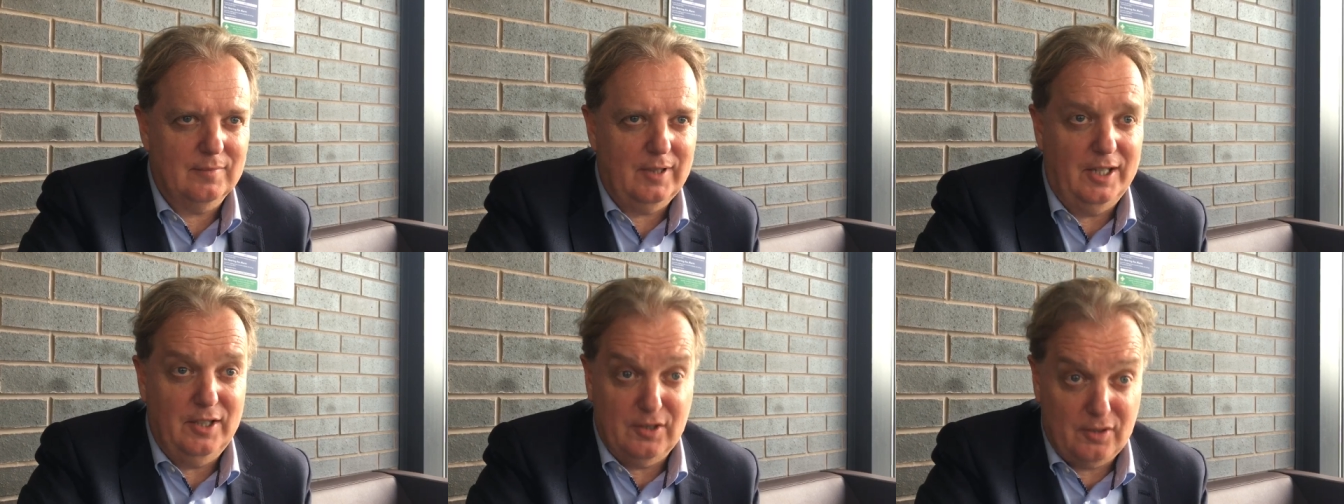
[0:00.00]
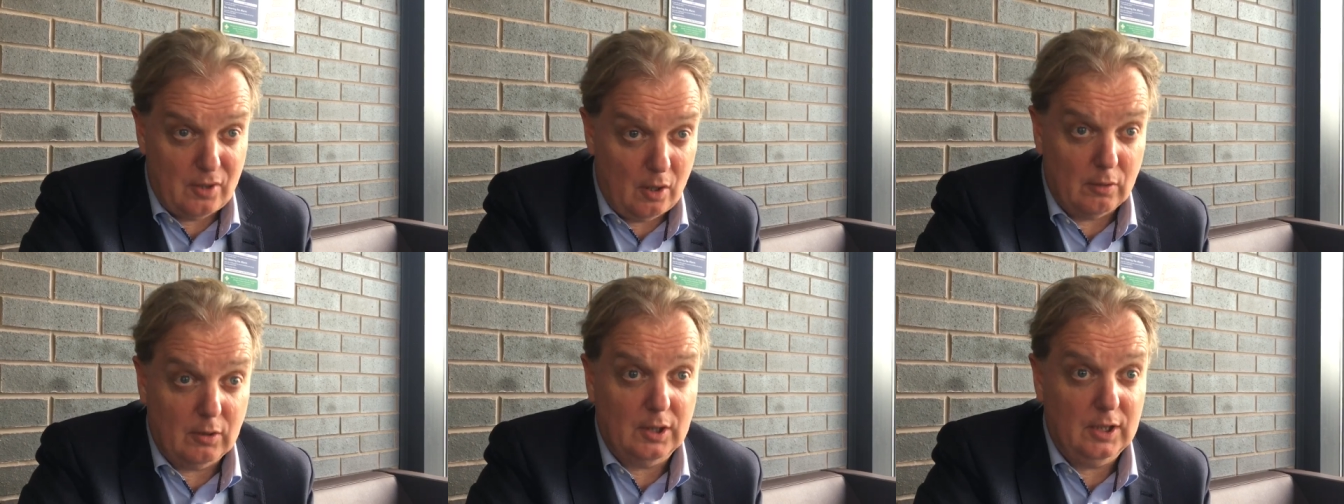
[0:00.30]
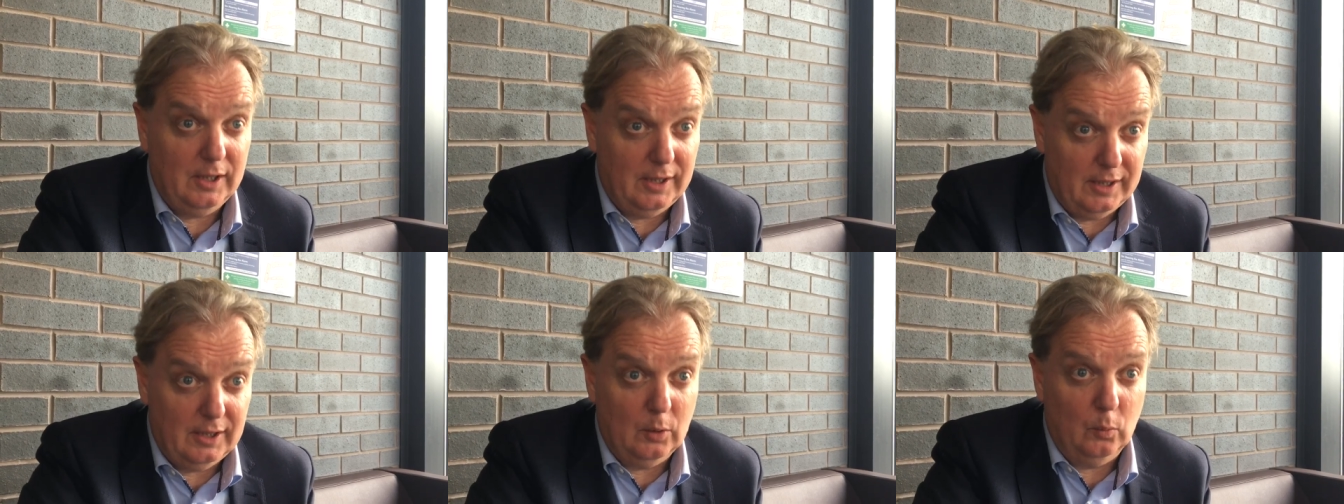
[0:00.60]

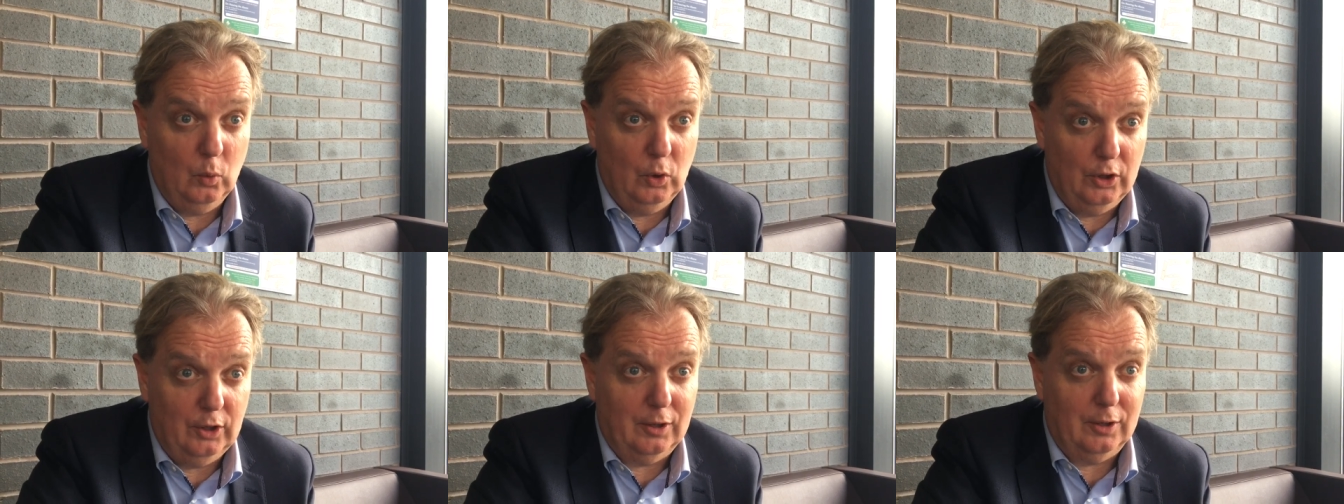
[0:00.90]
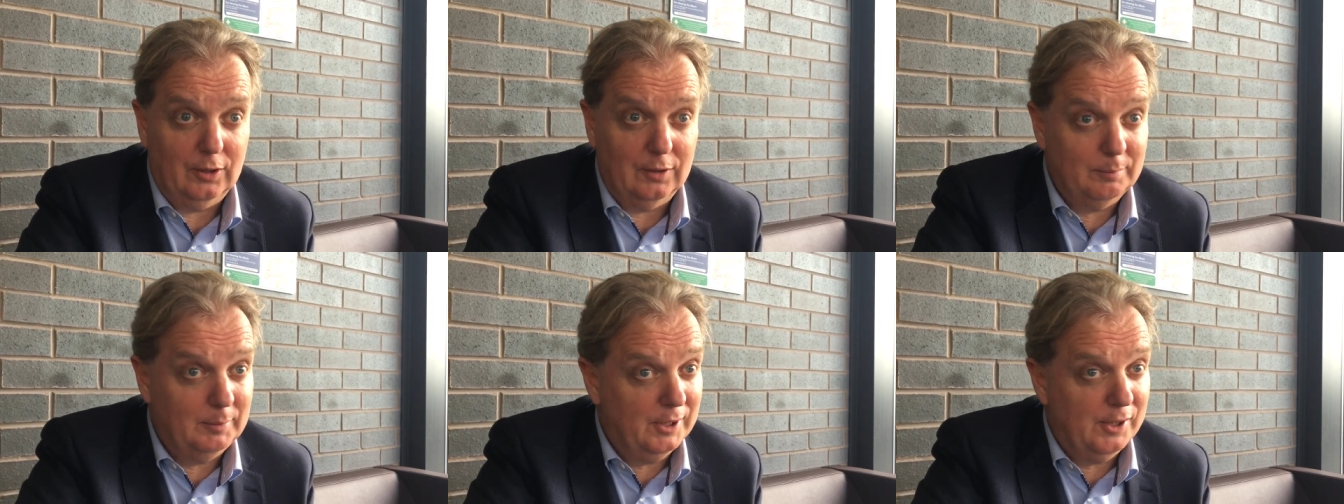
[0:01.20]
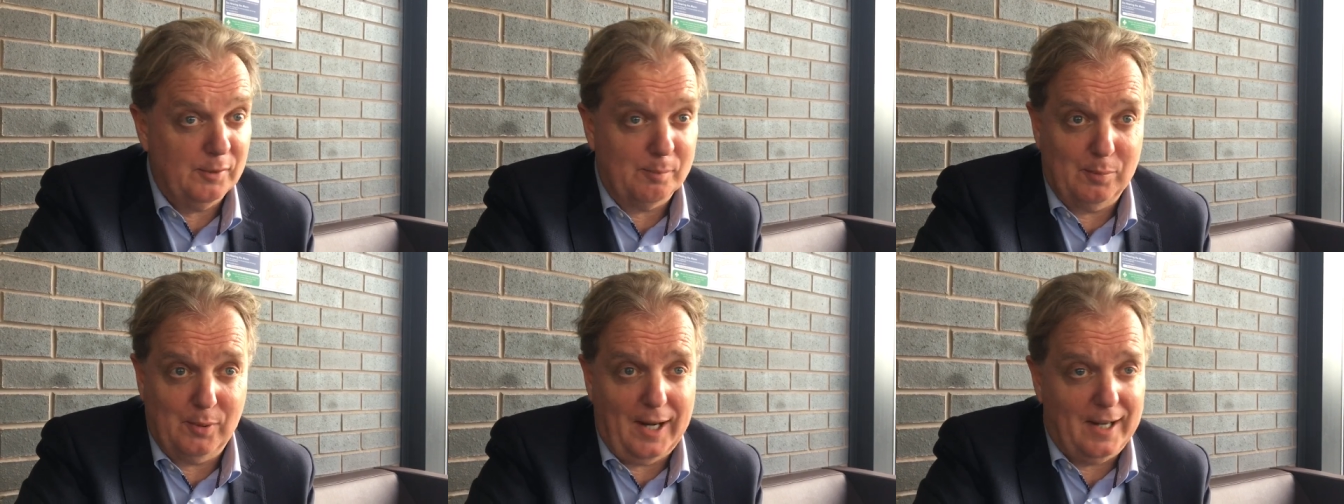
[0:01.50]
historically in the world,
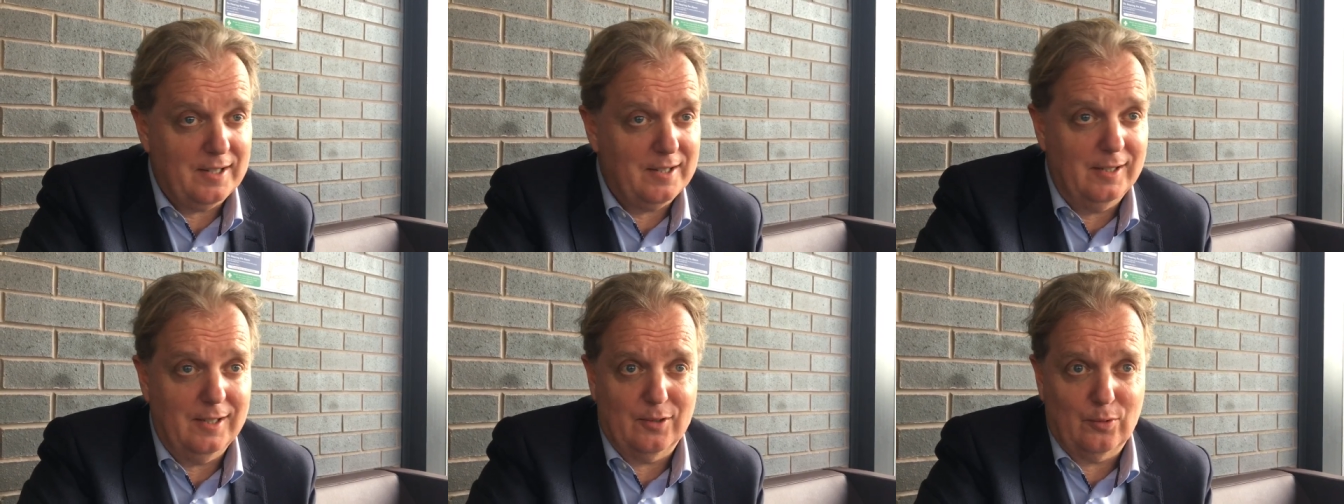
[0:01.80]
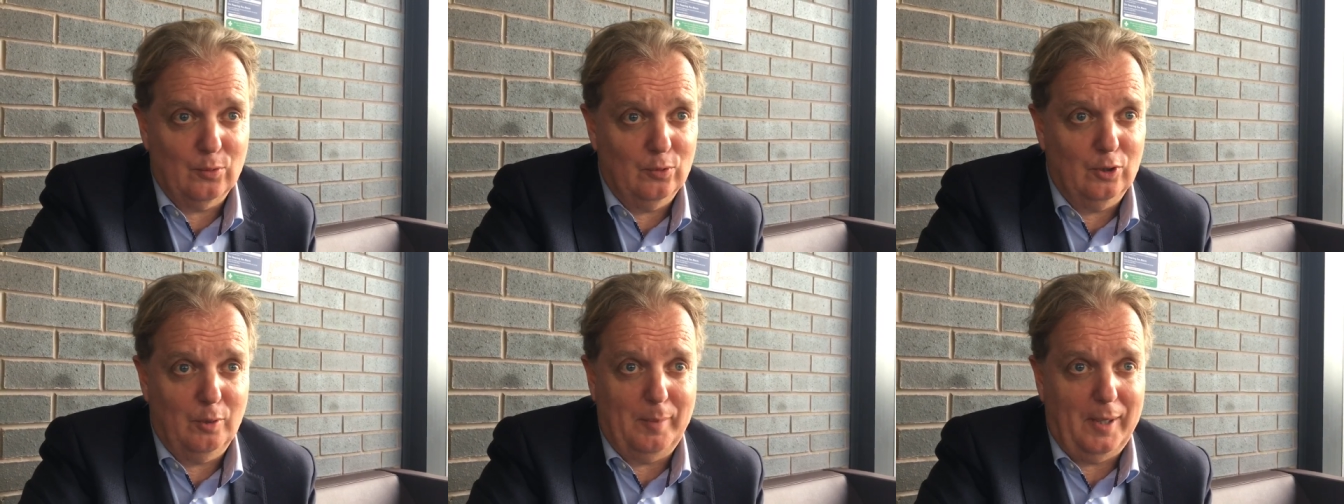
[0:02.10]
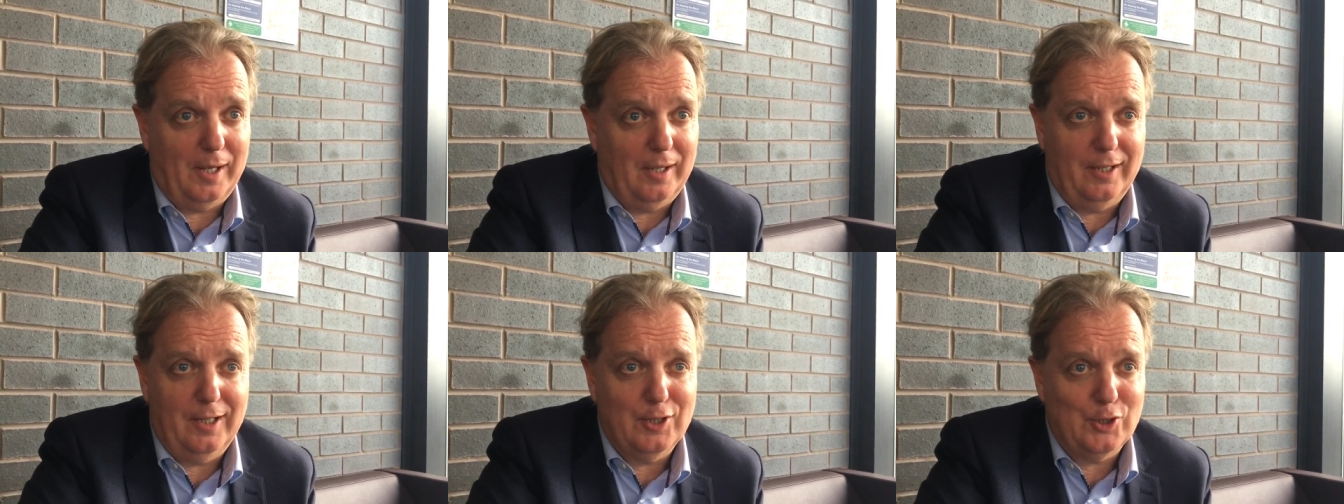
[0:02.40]
because Brexit is all
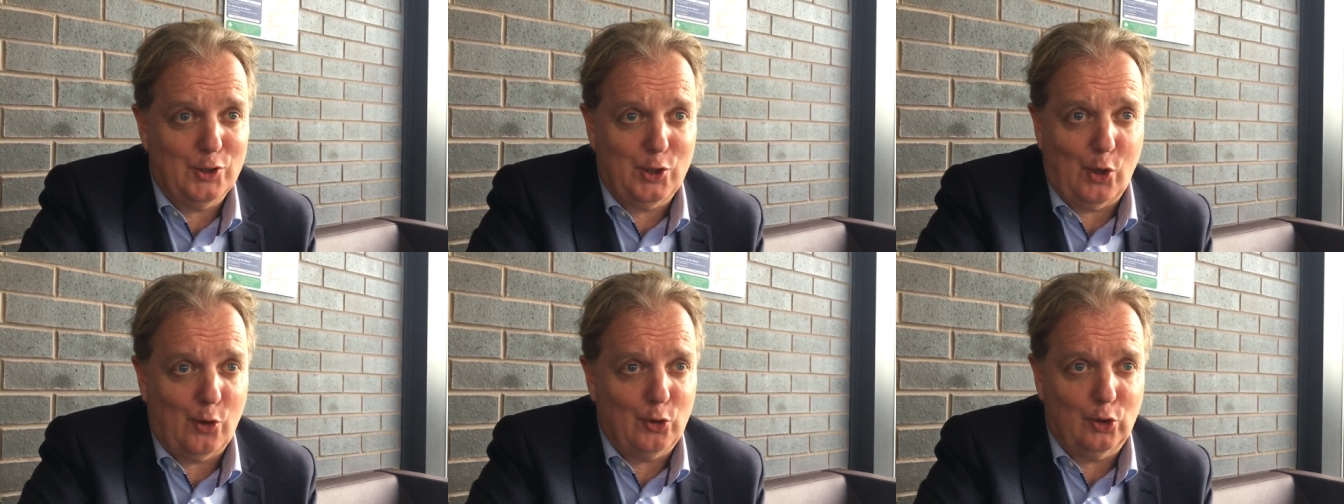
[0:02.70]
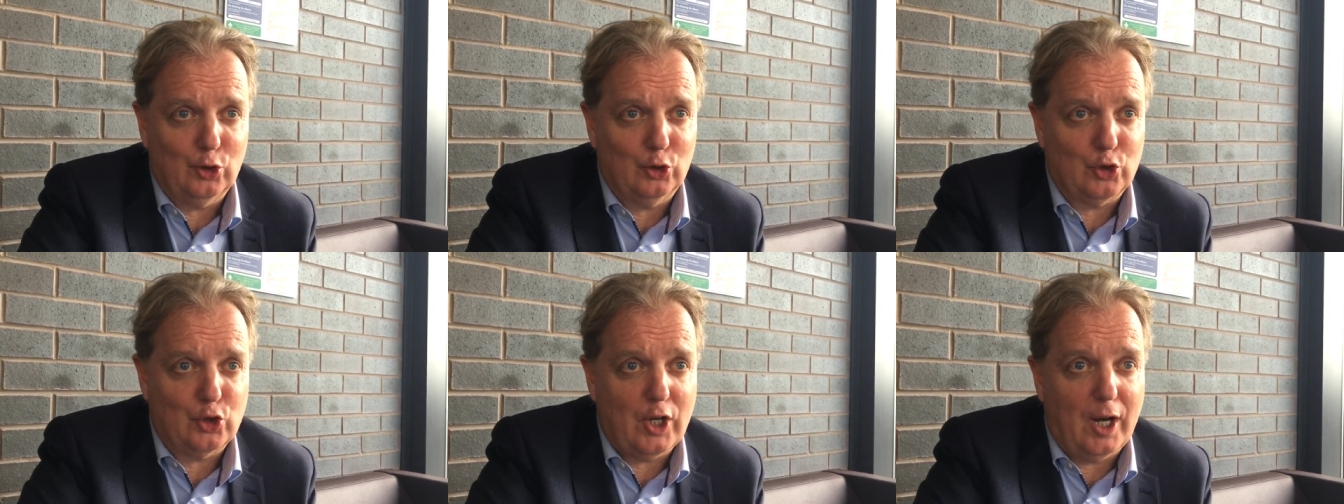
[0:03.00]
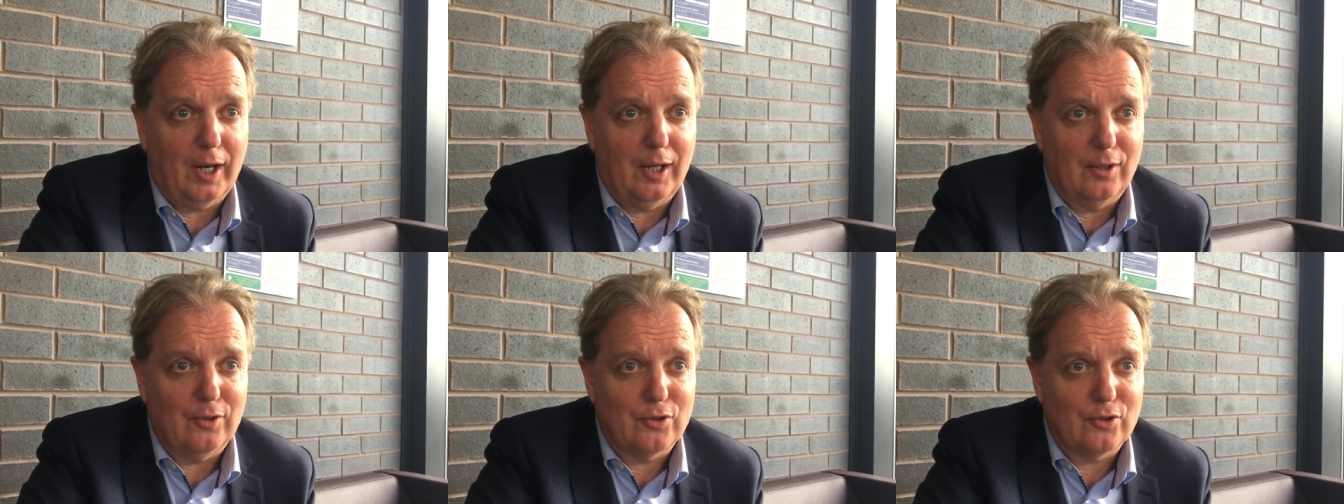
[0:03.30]
about historical
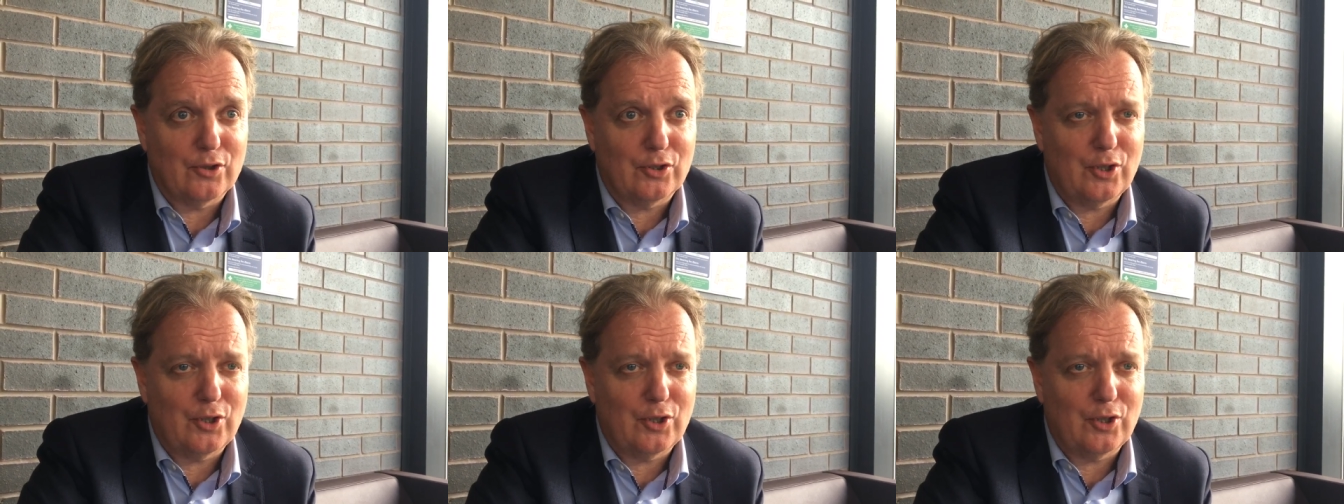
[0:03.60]
change.